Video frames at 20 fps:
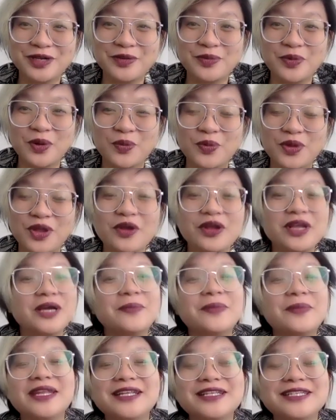where we are
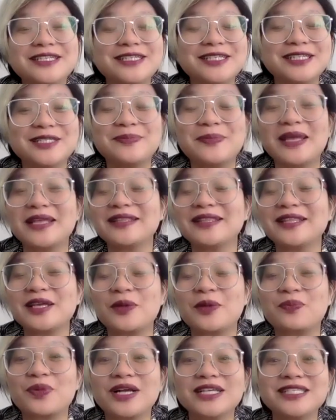committed to dismantling
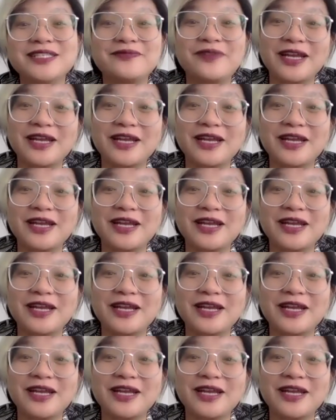oppressive